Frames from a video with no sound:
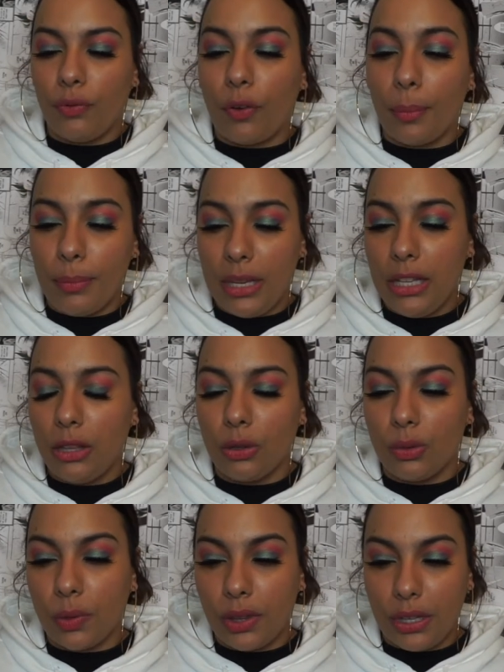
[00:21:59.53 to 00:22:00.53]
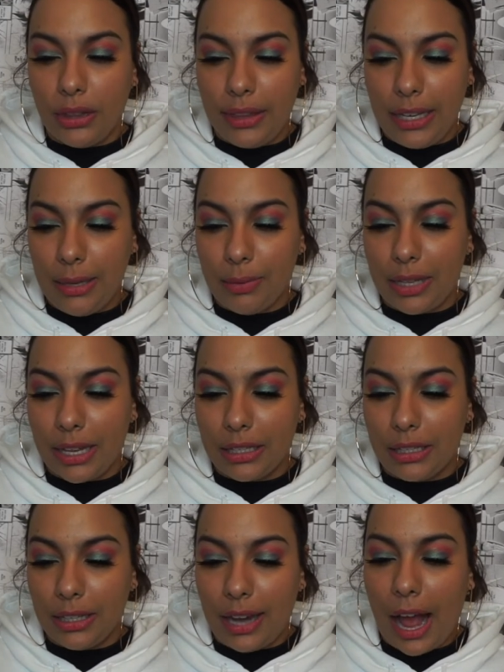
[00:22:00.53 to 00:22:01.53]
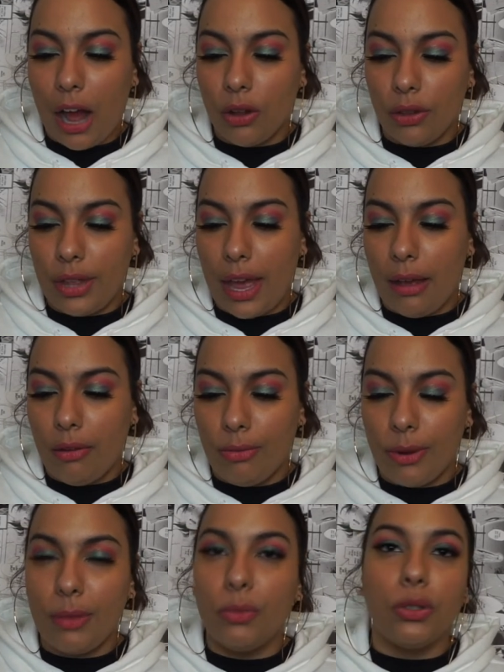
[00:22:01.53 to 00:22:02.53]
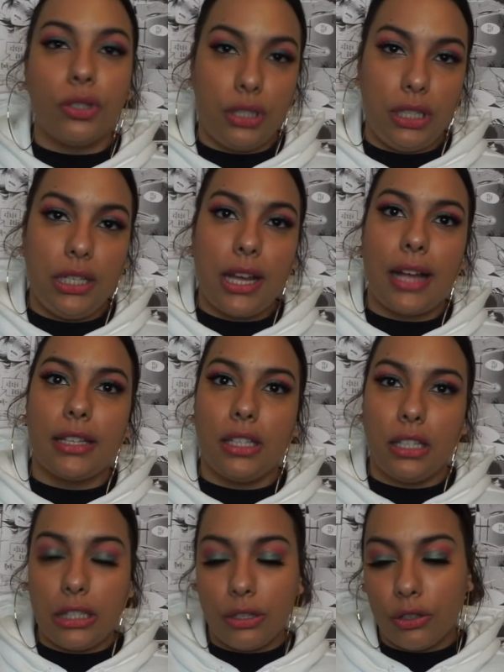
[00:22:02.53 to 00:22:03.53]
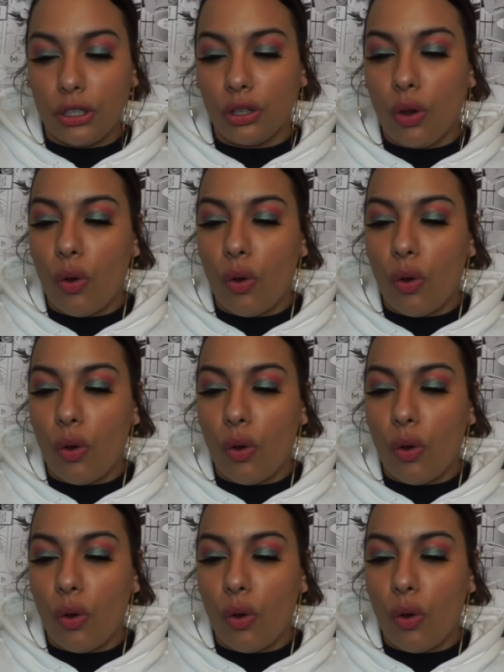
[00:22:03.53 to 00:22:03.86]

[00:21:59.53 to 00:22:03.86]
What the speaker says: for me, those were the themes that stood out that we will see as the series go